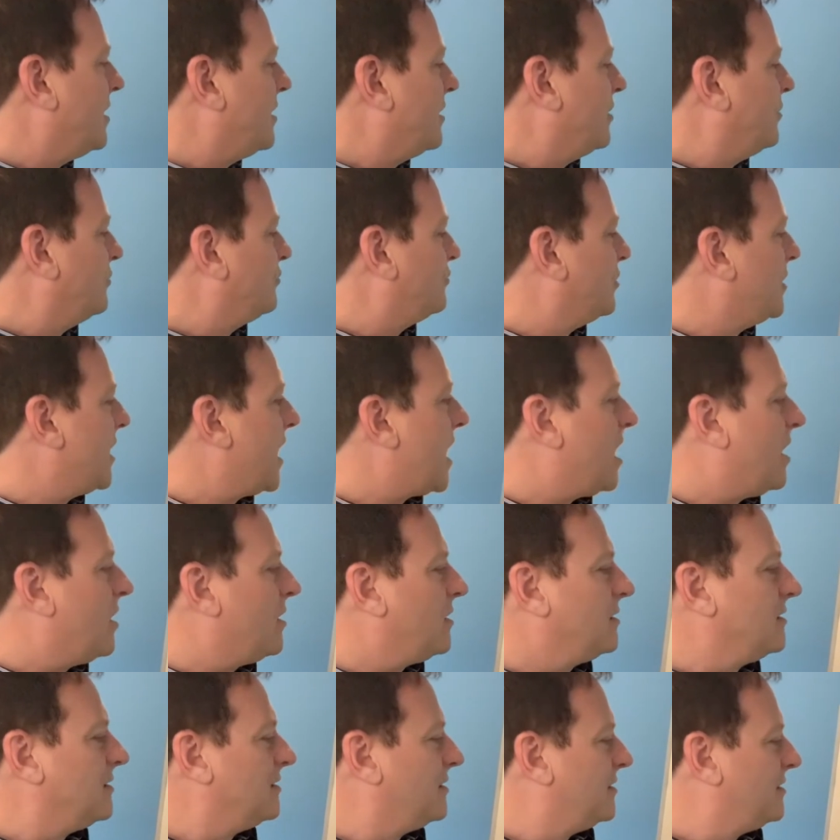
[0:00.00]
So
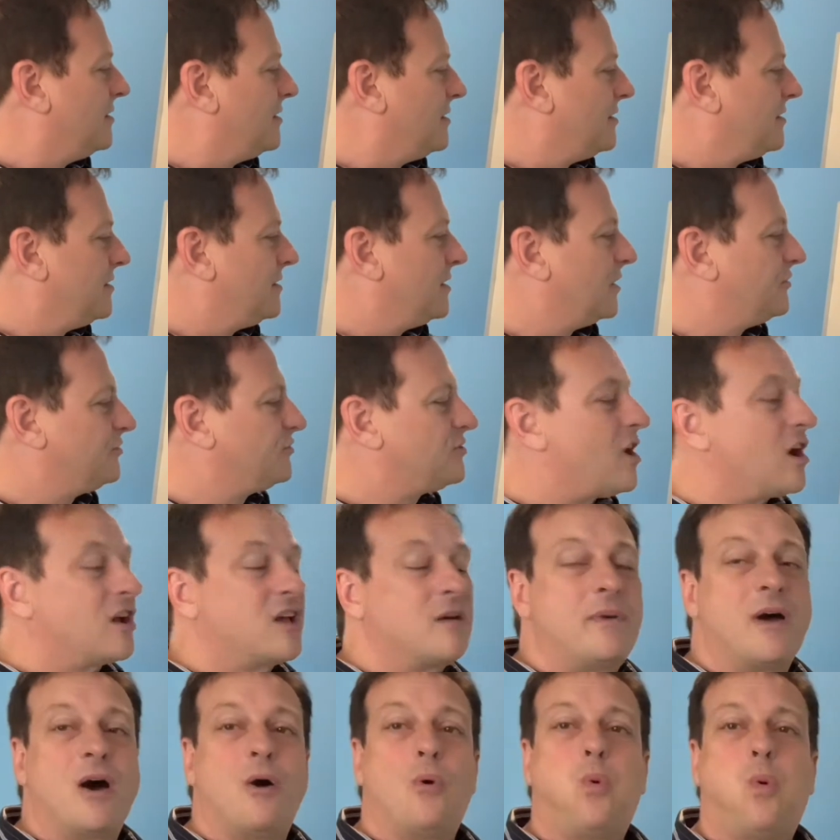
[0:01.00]
now, Let's talk
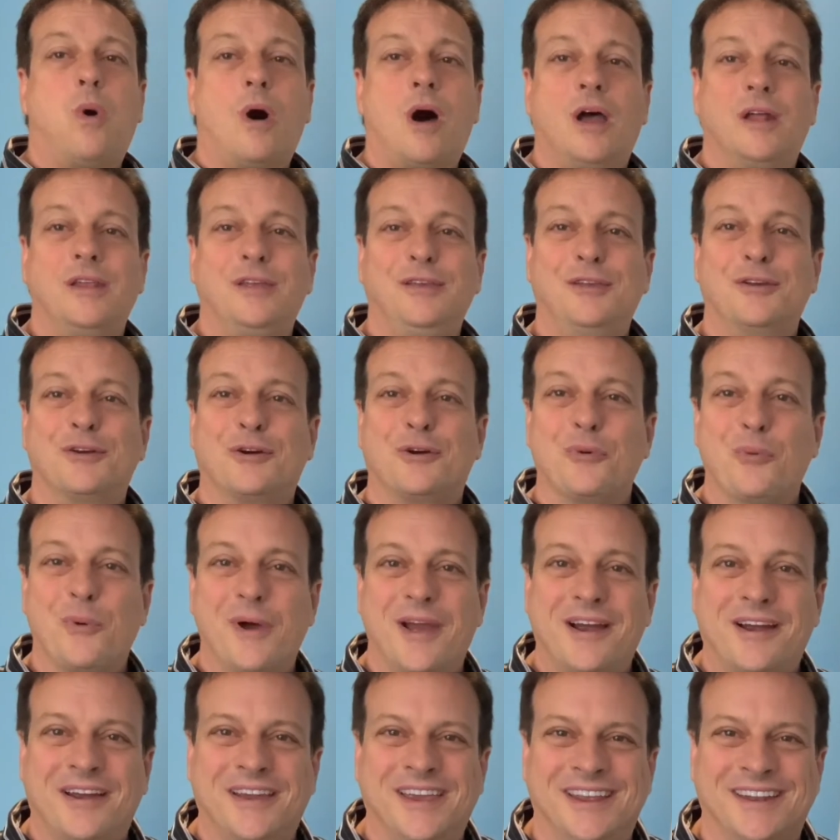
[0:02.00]
about what you're
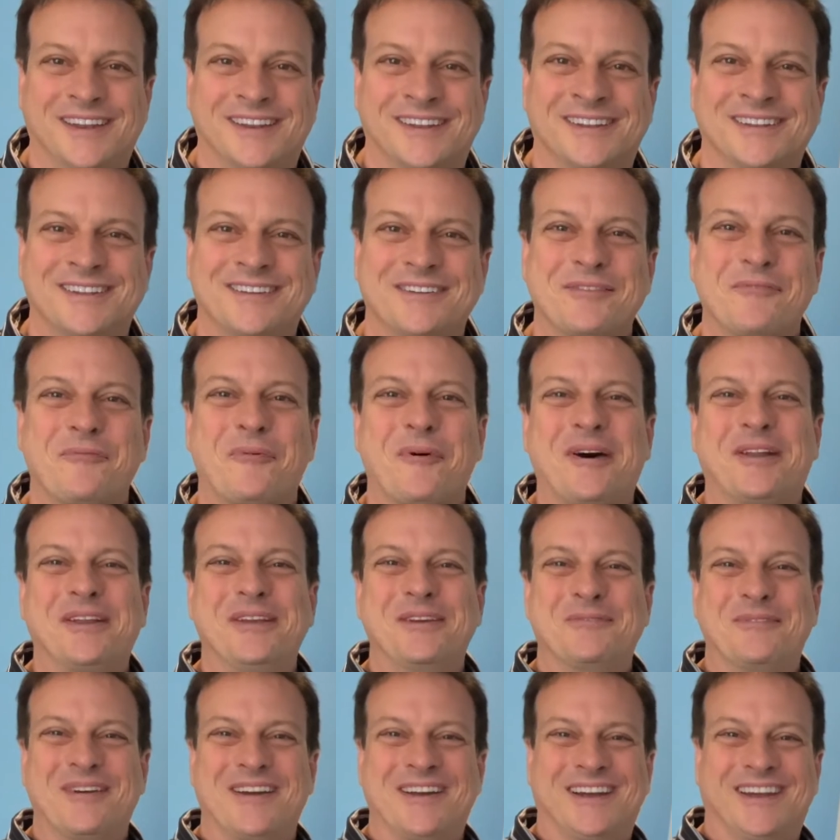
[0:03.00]
wearing. What are you
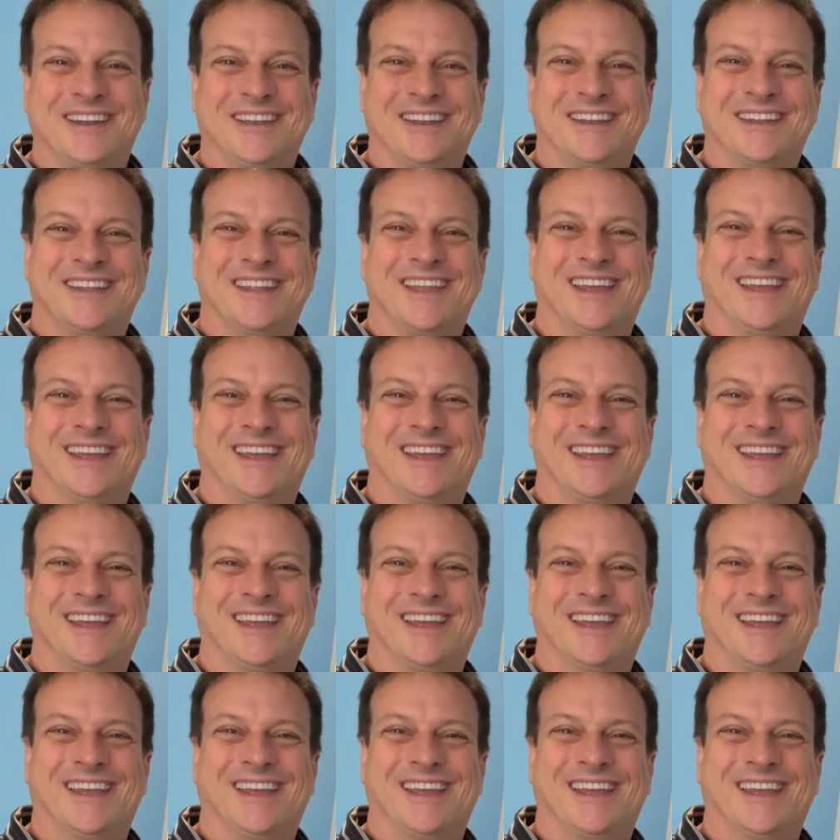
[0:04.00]
wearing?